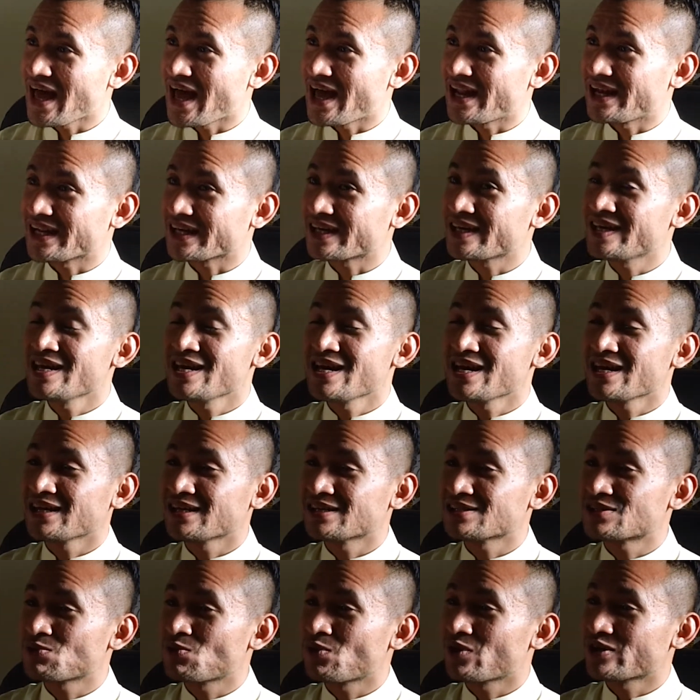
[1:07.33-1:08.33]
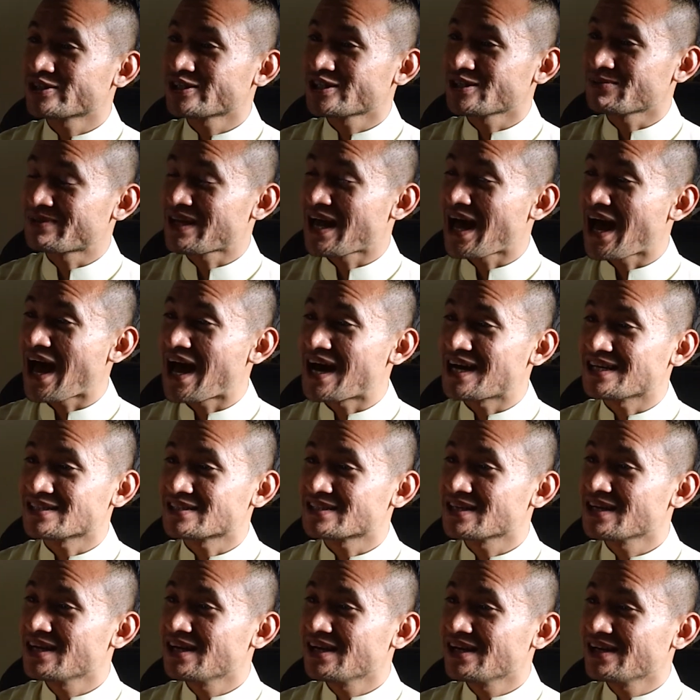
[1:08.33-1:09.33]
And the king is worshipped
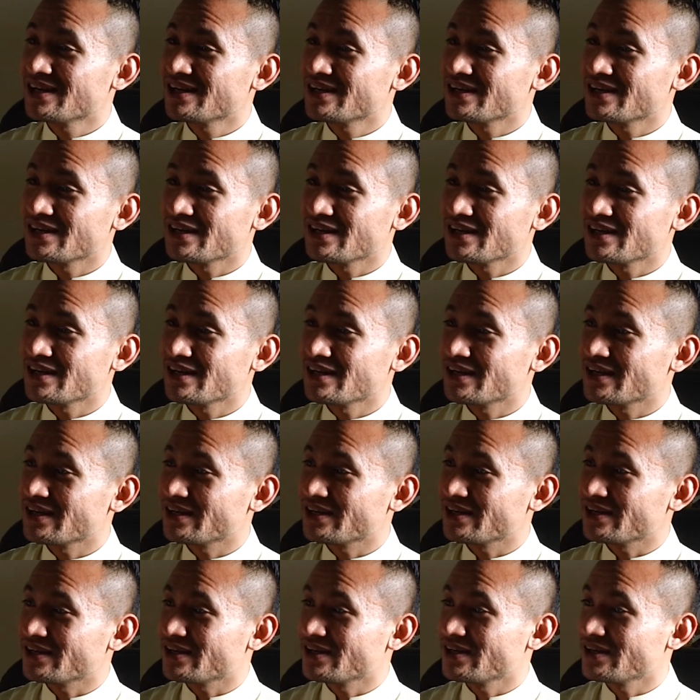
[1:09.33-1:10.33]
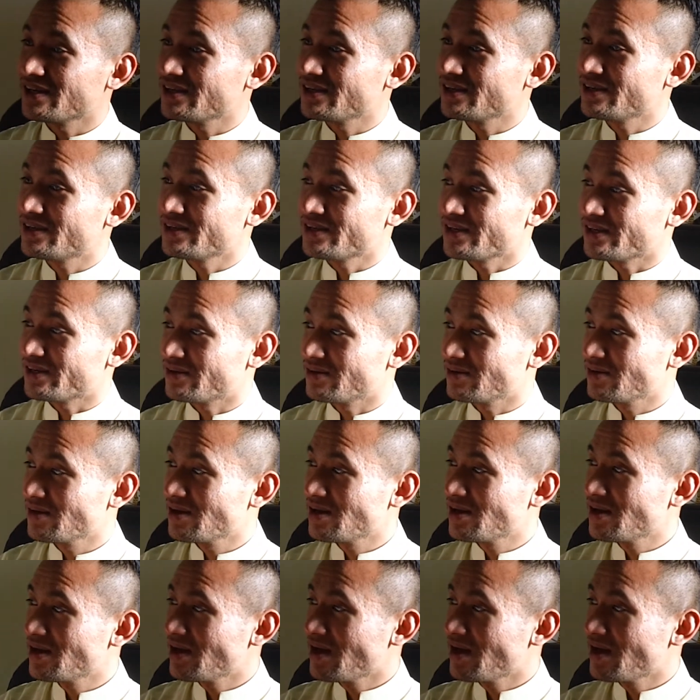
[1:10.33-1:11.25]
as, you know,